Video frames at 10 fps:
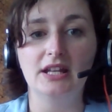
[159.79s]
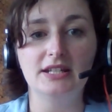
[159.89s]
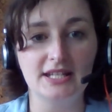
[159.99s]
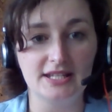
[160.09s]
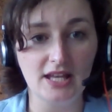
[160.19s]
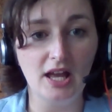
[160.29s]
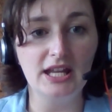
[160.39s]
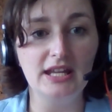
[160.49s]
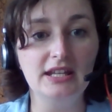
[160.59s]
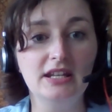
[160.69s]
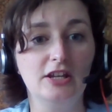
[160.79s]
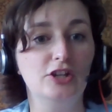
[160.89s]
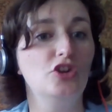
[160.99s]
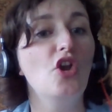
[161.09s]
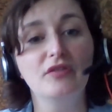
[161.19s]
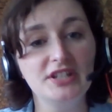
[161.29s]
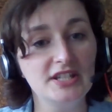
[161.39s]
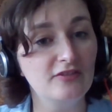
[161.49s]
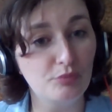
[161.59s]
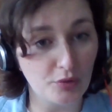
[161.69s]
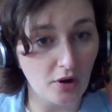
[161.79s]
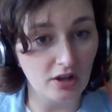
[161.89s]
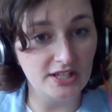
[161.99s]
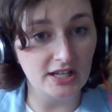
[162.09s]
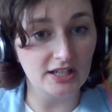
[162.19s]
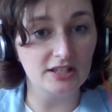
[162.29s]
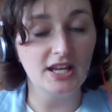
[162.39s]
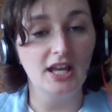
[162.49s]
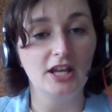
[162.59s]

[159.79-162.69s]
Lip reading: design, innovative product.